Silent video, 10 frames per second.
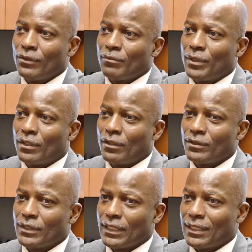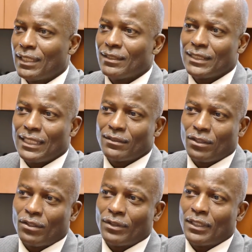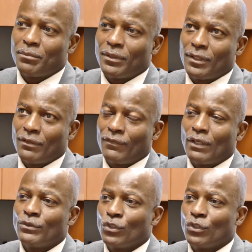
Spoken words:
because technology hadn't caught up, if I was